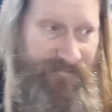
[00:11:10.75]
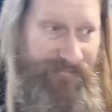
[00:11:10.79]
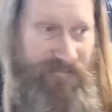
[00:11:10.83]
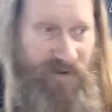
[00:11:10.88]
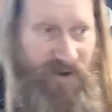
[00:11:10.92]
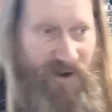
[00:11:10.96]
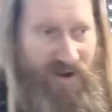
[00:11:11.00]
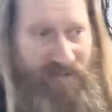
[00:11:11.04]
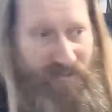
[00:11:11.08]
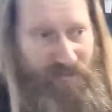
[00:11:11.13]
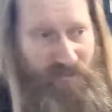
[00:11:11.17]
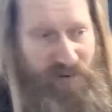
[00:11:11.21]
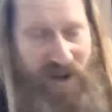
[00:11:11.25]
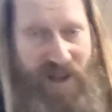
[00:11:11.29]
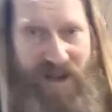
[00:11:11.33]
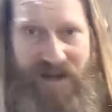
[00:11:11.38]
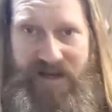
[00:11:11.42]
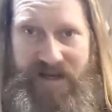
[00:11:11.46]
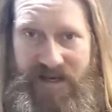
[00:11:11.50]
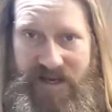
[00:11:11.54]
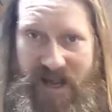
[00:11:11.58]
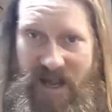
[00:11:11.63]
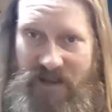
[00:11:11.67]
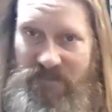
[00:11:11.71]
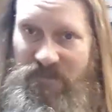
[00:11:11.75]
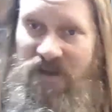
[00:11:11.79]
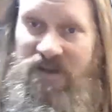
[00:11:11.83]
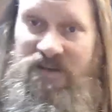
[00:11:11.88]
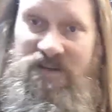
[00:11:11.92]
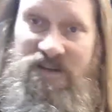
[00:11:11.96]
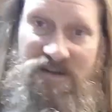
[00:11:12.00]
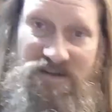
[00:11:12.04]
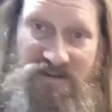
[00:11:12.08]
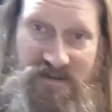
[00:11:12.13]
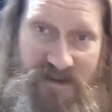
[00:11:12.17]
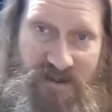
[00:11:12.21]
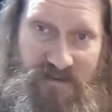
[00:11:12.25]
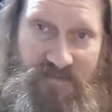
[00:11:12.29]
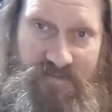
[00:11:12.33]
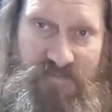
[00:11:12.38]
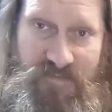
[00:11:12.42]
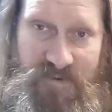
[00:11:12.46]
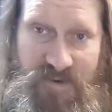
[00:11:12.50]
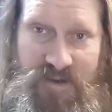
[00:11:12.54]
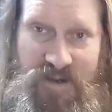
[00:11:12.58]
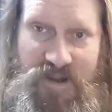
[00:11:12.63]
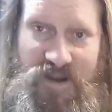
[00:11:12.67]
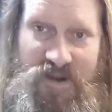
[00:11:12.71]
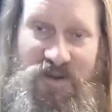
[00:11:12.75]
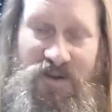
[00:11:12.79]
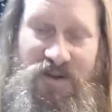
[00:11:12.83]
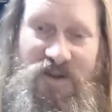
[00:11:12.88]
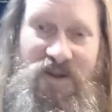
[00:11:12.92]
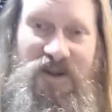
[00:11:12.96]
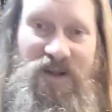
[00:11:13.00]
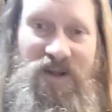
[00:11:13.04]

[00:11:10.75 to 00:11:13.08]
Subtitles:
I haven't played it yet because that's another video.